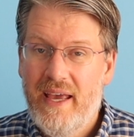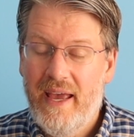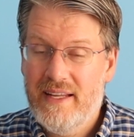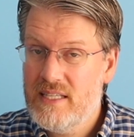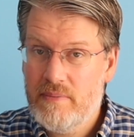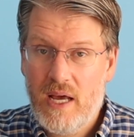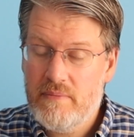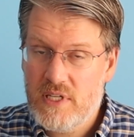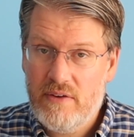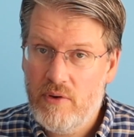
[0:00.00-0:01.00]
And
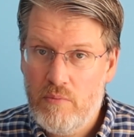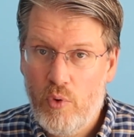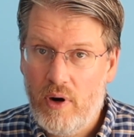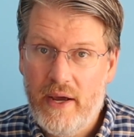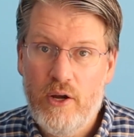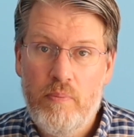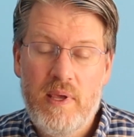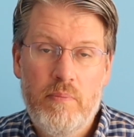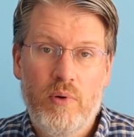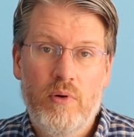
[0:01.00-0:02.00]
sometimes even more. I know
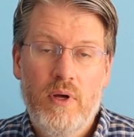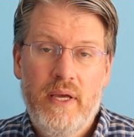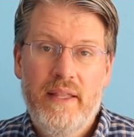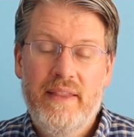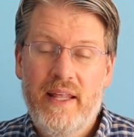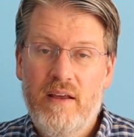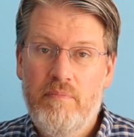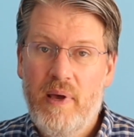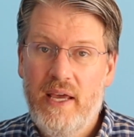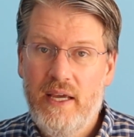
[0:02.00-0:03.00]
people that
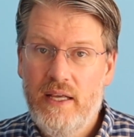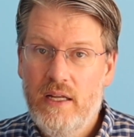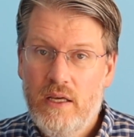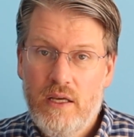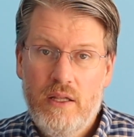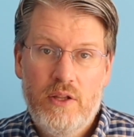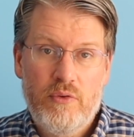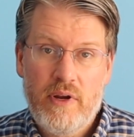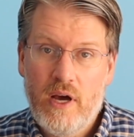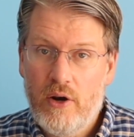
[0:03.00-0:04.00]
have paid
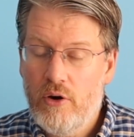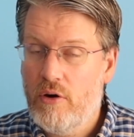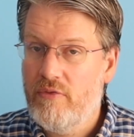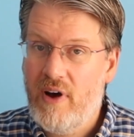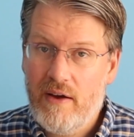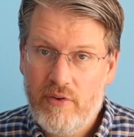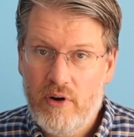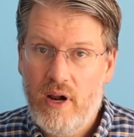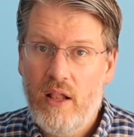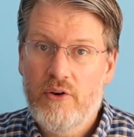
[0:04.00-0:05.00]
$300 or
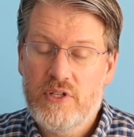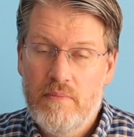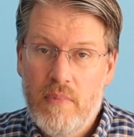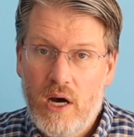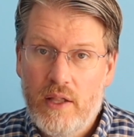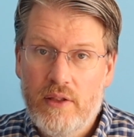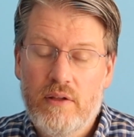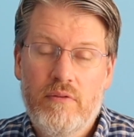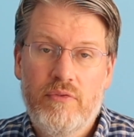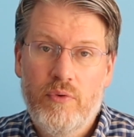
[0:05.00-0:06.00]
$500 a
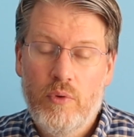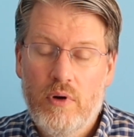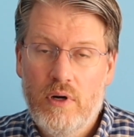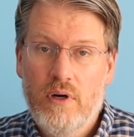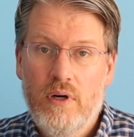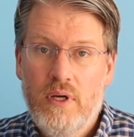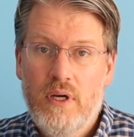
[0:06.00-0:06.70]
month for